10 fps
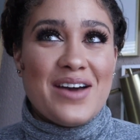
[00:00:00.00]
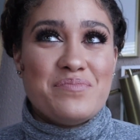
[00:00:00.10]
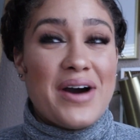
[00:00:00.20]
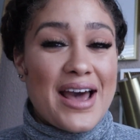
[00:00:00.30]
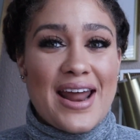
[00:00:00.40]

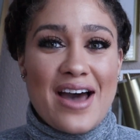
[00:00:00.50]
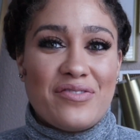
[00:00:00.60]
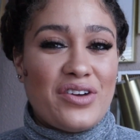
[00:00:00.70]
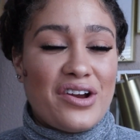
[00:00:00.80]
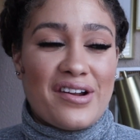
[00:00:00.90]
But I
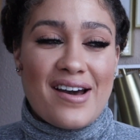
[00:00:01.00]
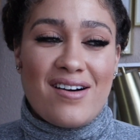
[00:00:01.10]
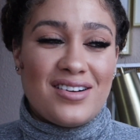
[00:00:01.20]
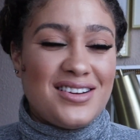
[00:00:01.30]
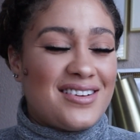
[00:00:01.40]
figured
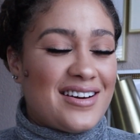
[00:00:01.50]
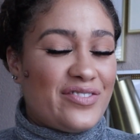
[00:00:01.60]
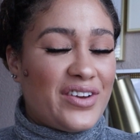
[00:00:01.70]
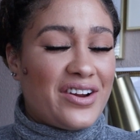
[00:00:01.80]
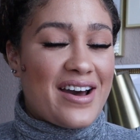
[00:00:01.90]
out, I
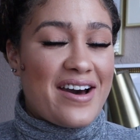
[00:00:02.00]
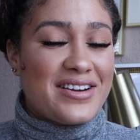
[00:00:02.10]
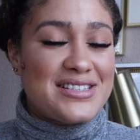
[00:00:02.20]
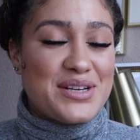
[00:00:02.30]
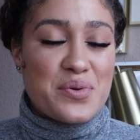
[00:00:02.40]
figured out how
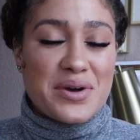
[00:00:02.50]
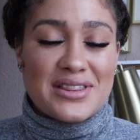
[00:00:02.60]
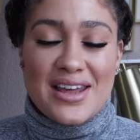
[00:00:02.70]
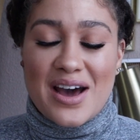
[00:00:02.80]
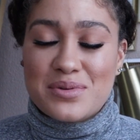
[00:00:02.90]
to deal with
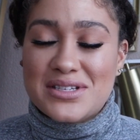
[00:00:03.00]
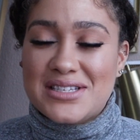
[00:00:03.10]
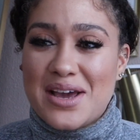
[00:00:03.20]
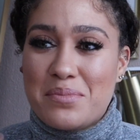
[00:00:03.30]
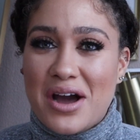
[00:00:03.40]
it. I was
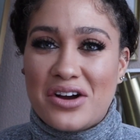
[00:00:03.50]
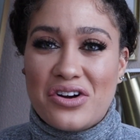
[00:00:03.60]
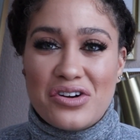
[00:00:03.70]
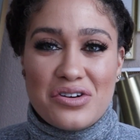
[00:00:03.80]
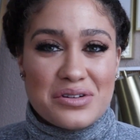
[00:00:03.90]
seeing my
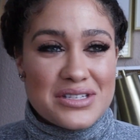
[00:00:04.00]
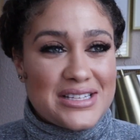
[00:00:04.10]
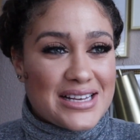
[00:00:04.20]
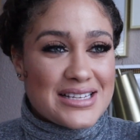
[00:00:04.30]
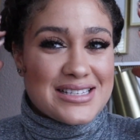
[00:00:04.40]
curls
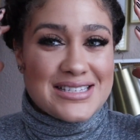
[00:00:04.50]
as